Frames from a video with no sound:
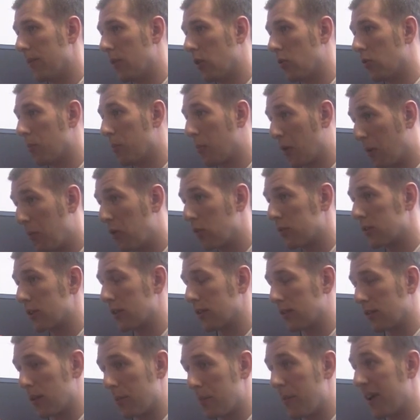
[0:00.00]
on
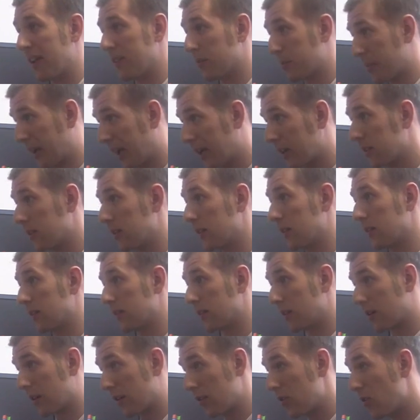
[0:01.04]
promoting the best practice
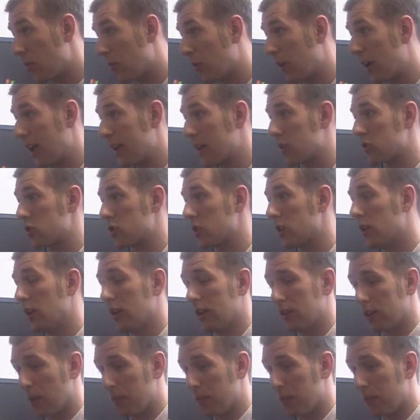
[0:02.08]
in renewable energy,